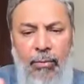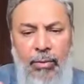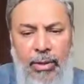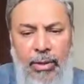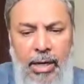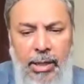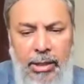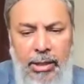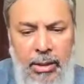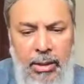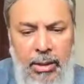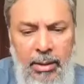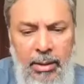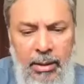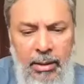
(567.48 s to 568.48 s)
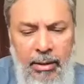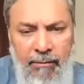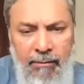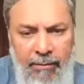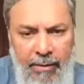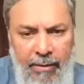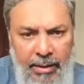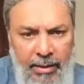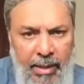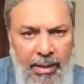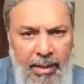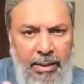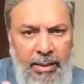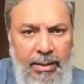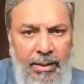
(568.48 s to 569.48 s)
foundational,
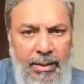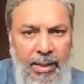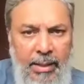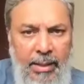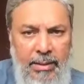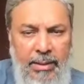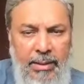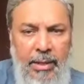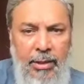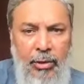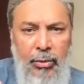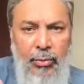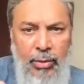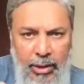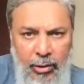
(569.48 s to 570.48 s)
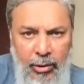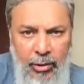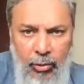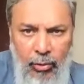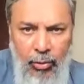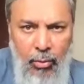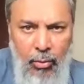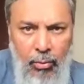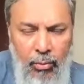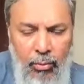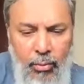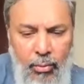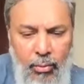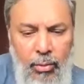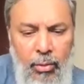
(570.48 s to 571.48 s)
fundamental things that you need to know
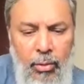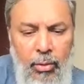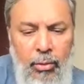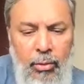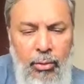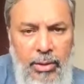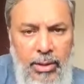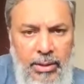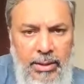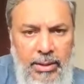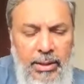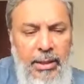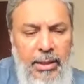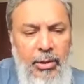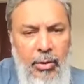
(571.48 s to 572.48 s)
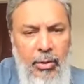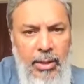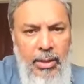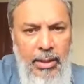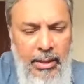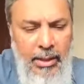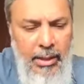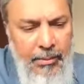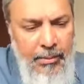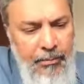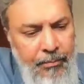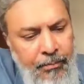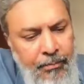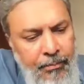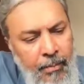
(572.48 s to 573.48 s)
to succeed in your career.
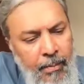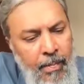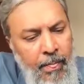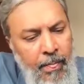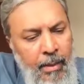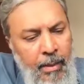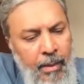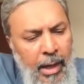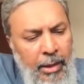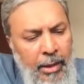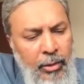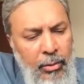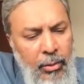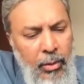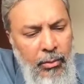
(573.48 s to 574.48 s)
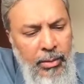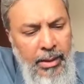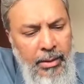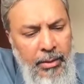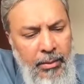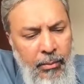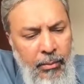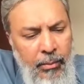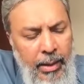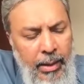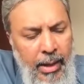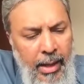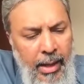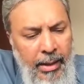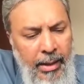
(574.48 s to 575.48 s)
And you know that when